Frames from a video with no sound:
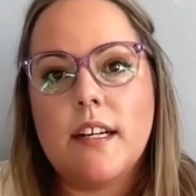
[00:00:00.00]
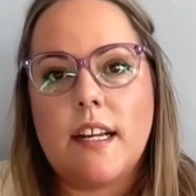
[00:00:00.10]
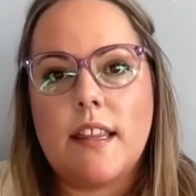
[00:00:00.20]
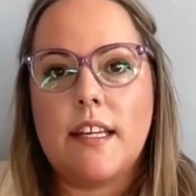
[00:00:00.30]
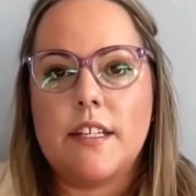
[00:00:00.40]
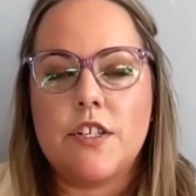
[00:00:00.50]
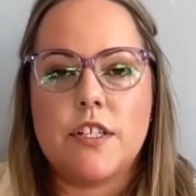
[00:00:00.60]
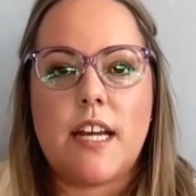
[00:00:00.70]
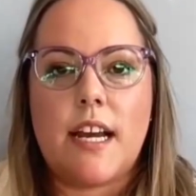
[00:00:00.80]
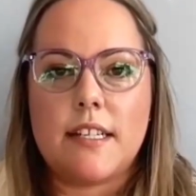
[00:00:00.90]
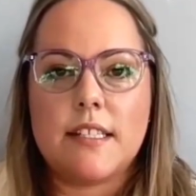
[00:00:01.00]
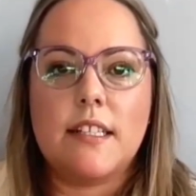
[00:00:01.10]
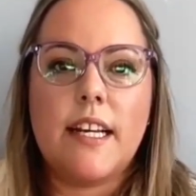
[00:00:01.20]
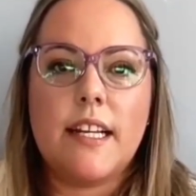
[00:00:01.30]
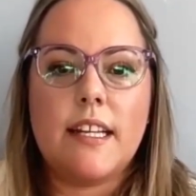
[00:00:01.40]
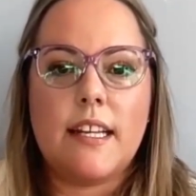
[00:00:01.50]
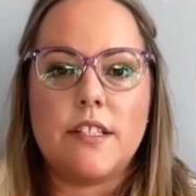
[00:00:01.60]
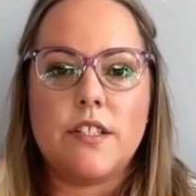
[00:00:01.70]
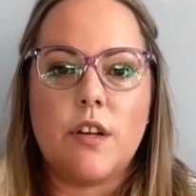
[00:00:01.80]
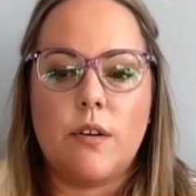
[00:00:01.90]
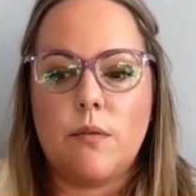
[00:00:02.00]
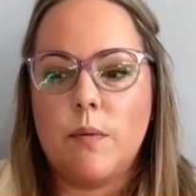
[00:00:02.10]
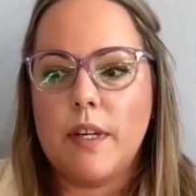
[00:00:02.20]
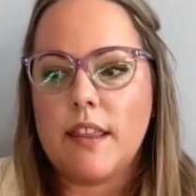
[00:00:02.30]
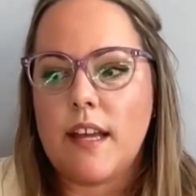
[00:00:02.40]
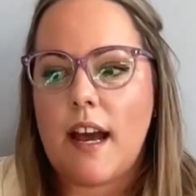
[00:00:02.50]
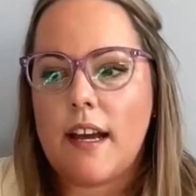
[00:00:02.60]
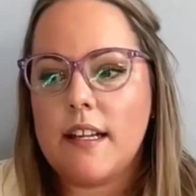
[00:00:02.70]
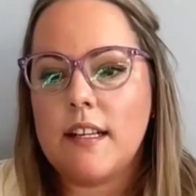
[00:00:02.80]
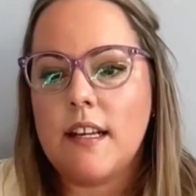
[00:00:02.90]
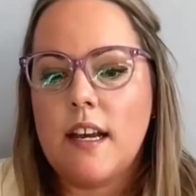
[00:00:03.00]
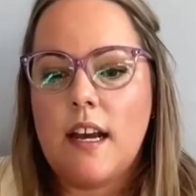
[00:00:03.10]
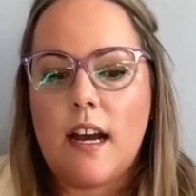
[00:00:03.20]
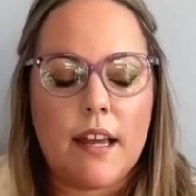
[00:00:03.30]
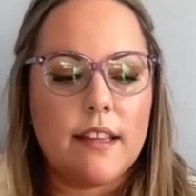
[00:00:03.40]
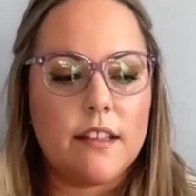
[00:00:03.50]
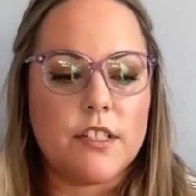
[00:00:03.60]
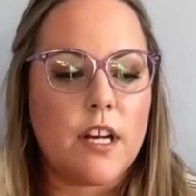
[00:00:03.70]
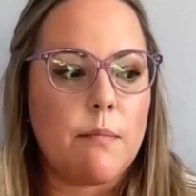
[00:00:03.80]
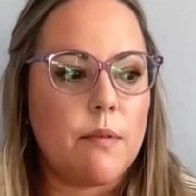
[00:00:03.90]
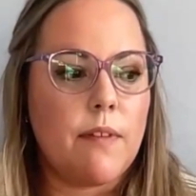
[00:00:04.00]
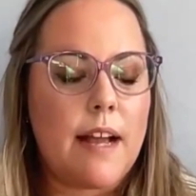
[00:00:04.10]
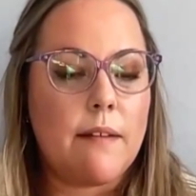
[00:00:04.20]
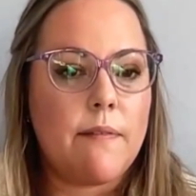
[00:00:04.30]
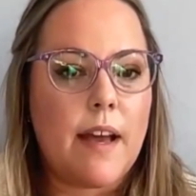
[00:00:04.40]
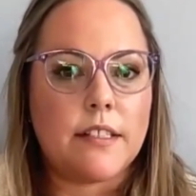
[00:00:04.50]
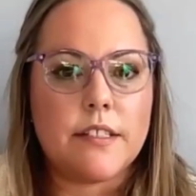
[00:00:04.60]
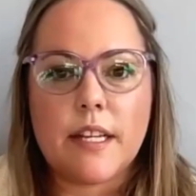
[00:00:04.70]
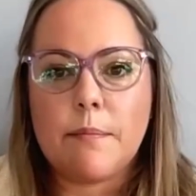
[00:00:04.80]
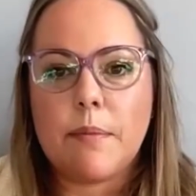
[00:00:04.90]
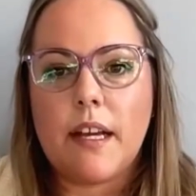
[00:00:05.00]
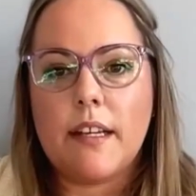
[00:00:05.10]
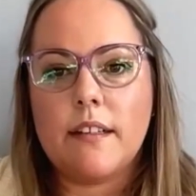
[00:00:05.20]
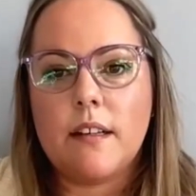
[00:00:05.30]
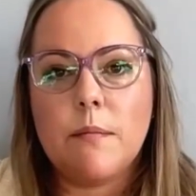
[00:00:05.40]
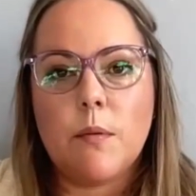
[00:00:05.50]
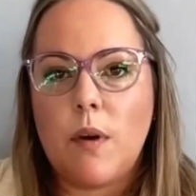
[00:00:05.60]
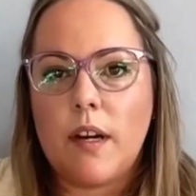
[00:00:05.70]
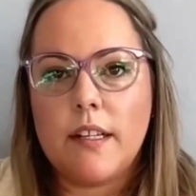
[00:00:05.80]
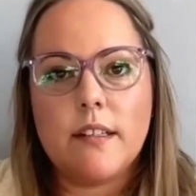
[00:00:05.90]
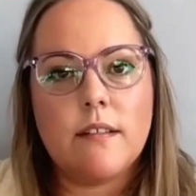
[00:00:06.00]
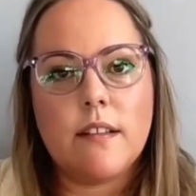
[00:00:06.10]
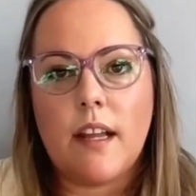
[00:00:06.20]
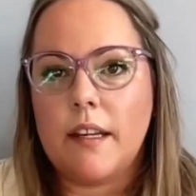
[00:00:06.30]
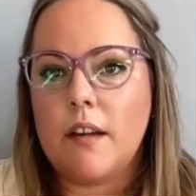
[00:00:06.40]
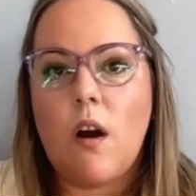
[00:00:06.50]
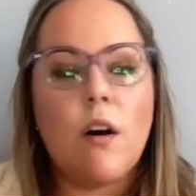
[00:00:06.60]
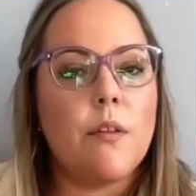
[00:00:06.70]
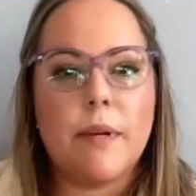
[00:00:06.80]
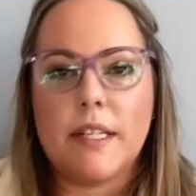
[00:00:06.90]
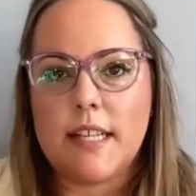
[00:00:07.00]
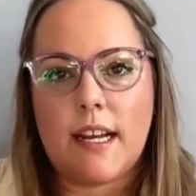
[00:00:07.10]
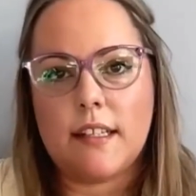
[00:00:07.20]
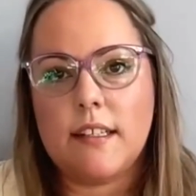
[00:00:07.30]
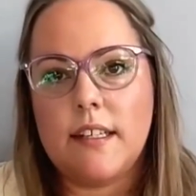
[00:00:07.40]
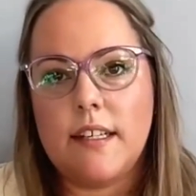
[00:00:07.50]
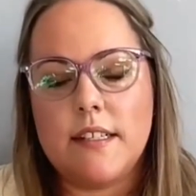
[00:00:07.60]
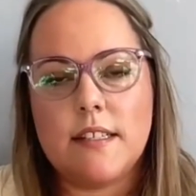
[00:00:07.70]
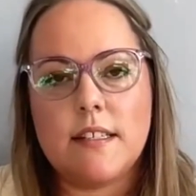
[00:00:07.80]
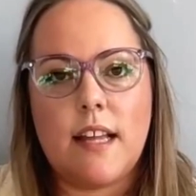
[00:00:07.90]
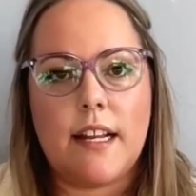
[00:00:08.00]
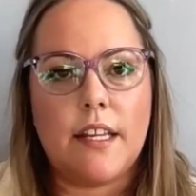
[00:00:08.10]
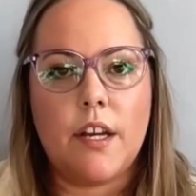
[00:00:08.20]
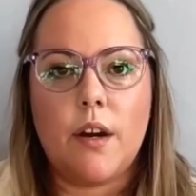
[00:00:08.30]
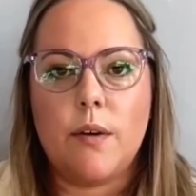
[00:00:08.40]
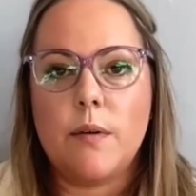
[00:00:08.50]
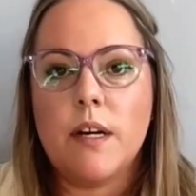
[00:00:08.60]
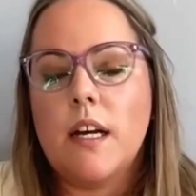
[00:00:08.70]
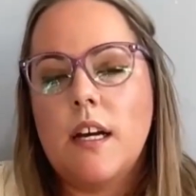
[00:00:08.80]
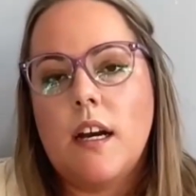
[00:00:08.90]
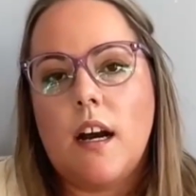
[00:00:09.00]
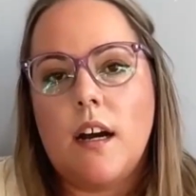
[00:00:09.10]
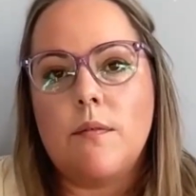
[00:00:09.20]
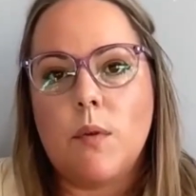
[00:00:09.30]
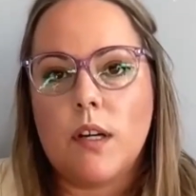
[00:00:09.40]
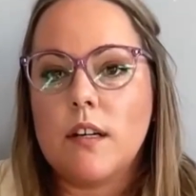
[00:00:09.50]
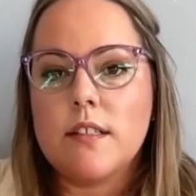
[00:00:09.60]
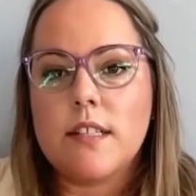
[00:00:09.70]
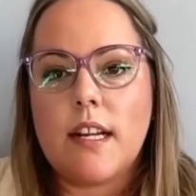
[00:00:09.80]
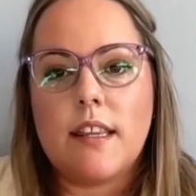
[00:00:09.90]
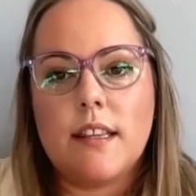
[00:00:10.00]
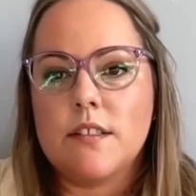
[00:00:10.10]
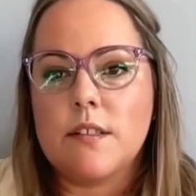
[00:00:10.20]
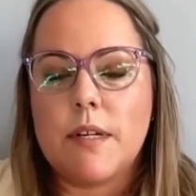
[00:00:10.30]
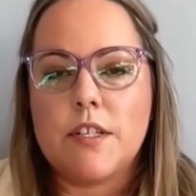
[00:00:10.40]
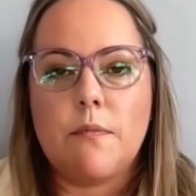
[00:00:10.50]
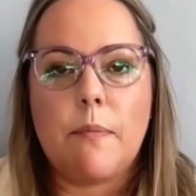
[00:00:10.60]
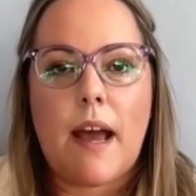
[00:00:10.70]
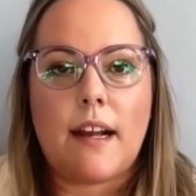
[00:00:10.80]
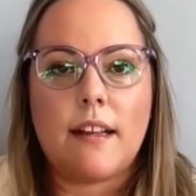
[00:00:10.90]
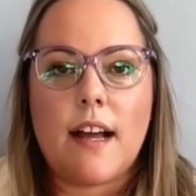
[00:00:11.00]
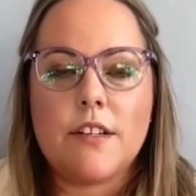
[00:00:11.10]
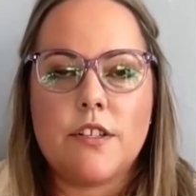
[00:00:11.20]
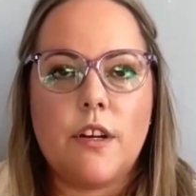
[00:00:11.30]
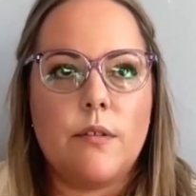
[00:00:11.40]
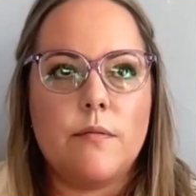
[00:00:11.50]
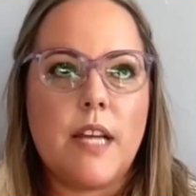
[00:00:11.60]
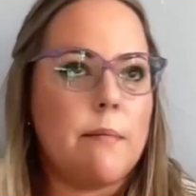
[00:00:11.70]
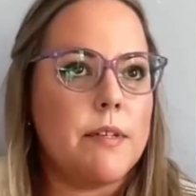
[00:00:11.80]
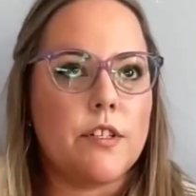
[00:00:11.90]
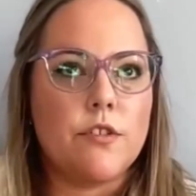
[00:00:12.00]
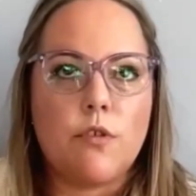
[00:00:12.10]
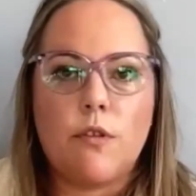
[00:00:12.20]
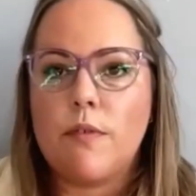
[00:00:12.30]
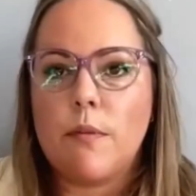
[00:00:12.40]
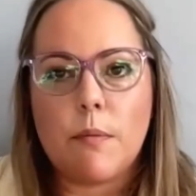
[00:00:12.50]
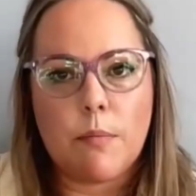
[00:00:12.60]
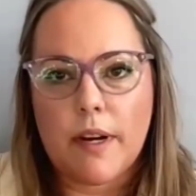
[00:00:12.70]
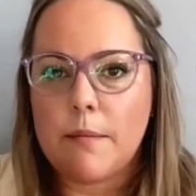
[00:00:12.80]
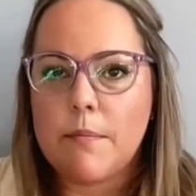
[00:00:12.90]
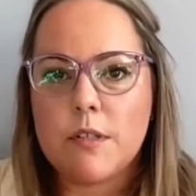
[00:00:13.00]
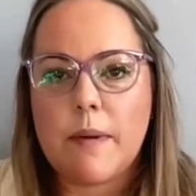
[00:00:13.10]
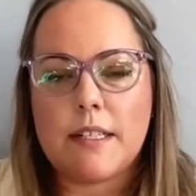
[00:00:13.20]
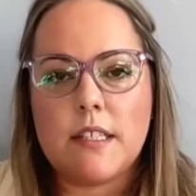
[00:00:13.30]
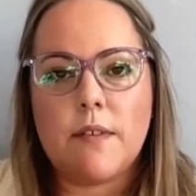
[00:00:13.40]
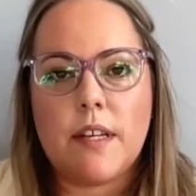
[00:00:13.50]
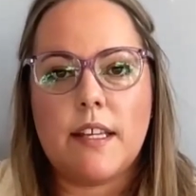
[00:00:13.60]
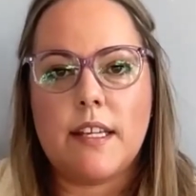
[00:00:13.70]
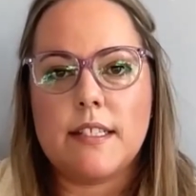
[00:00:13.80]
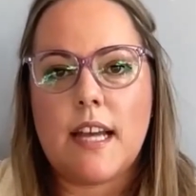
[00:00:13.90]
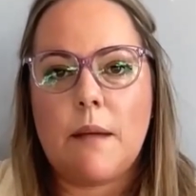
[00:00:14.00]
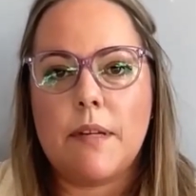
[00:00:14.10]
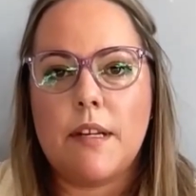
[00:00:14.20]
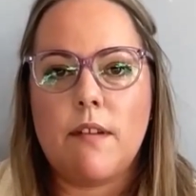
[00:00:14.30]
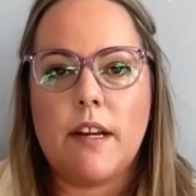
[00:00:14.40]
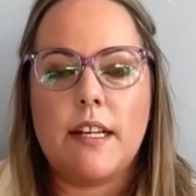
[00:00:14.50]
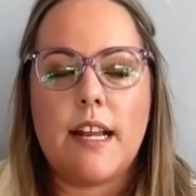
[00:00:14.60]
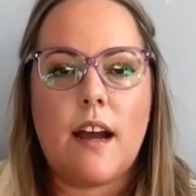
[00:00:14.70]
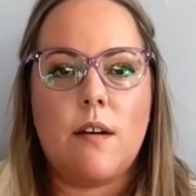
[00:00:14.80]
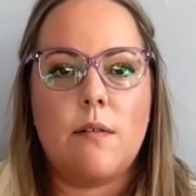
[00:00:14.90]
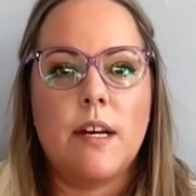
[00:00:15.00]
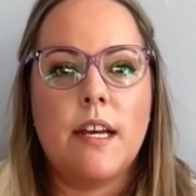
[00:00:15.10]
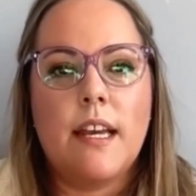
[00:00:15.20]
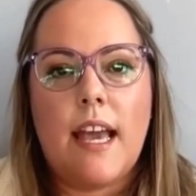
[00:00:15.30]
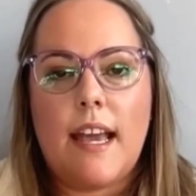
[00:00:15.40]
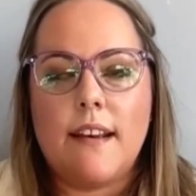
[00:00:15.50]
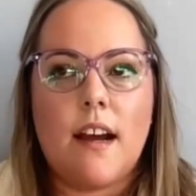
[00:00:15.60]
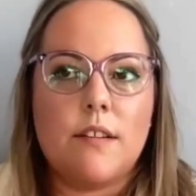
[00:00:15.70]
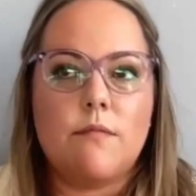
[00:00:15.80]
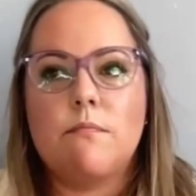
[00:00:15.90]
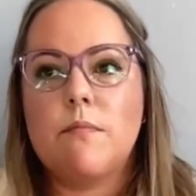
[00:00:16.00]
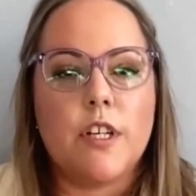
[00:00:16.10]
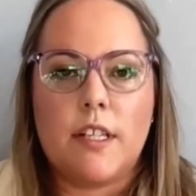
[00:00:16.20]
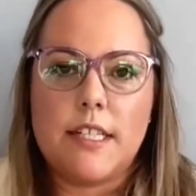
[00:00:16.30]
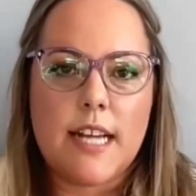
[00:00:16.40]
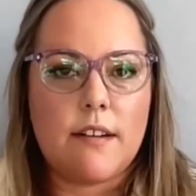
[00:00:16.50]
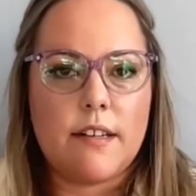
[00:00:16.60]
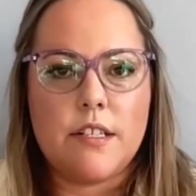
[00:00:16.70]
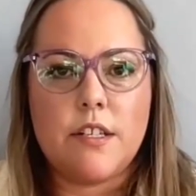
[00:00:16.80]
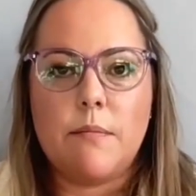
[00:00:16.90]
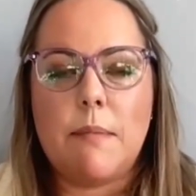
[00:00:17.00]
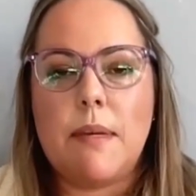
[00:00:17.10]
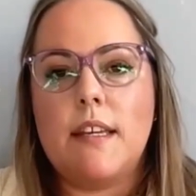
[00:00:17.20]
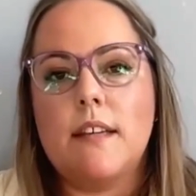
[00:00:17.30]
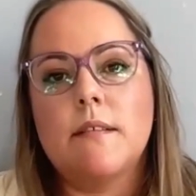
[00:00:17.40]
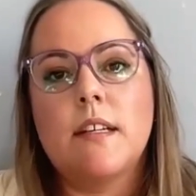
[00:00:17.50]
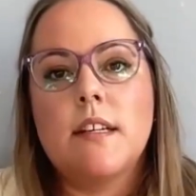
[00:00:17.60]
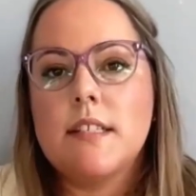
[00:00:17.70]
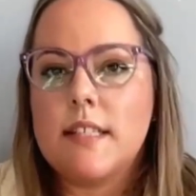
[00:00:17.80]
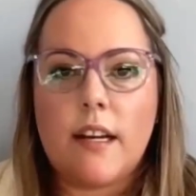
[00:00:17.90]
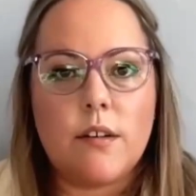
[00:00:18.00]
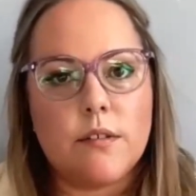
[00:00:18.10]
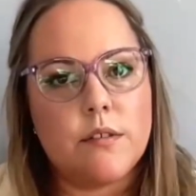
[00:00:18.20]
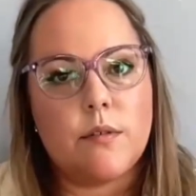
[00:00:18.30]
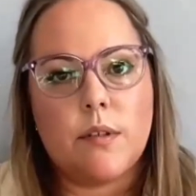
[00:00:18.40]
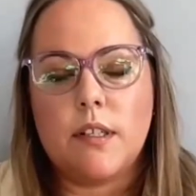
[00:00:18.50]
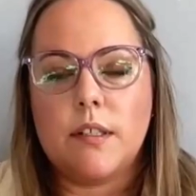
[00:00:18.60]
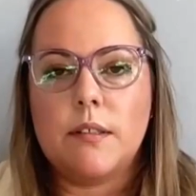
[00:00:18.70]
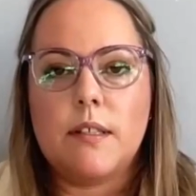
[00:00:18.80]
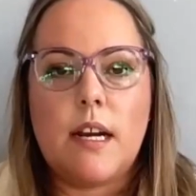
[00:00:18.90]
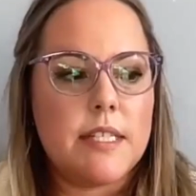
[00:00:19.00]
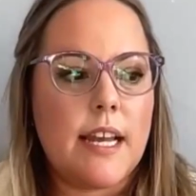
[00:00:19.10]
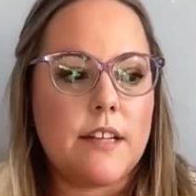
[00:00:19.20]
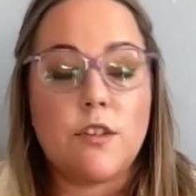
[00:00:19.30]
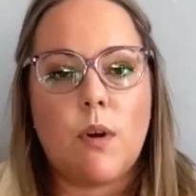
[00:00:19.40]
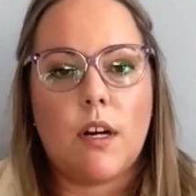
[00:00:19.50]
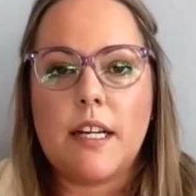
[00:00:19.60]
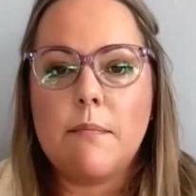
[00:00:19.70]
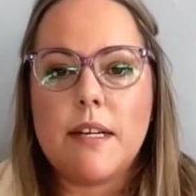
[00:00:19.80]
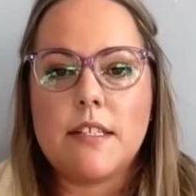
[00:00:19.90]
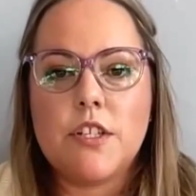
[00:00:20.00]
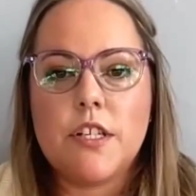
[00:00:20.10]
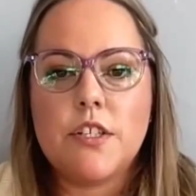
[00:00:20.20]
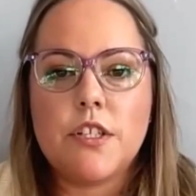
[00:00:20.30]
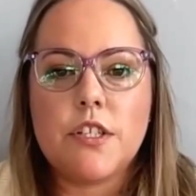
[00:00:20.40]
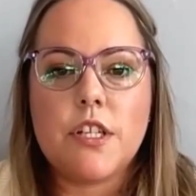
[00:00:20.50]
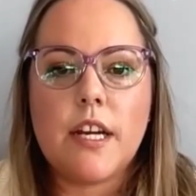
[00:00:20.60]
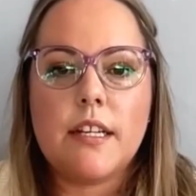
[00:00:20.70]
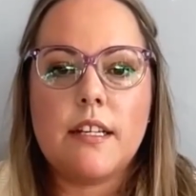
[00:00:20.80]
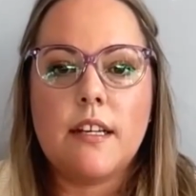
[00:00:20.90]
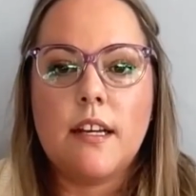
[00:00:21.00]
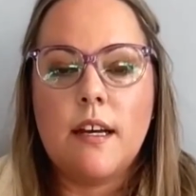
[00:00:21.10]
And I think it's just escalated. And so with that, I think there's a couple factors at play. Number one, all the big tech is letting go of workers. And I think there's a bunch of backlash. So damage control from a brand perspective, I think it's happening right now and not trickling down into maybe sales or CS or marketing messaging just yet.